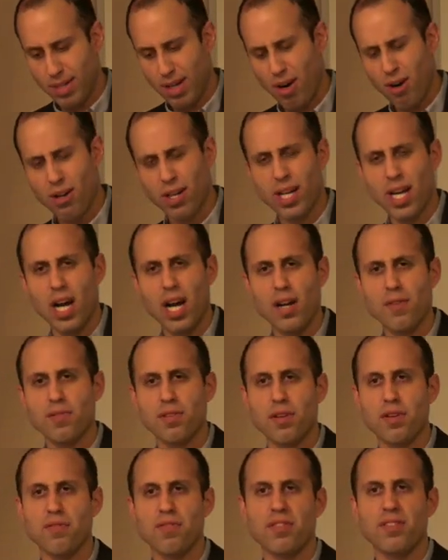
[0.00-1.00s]

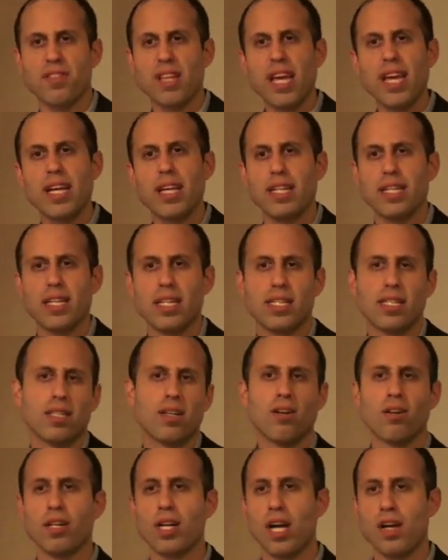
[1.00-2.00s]
archives of state
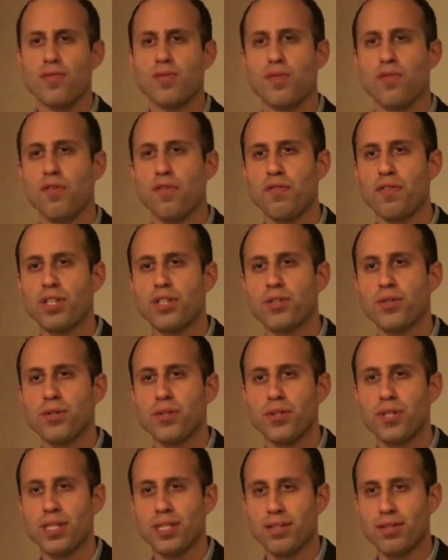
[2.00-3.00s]
and archives of
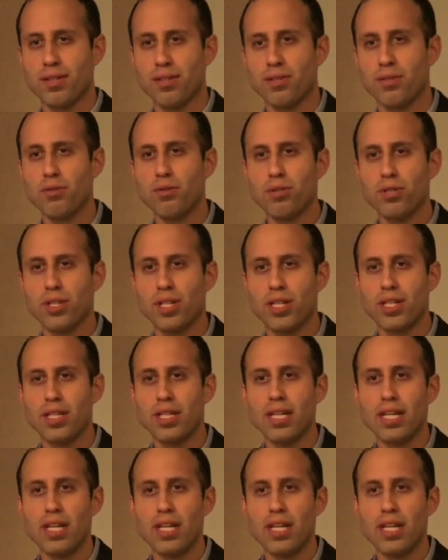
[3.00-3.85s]
official institution,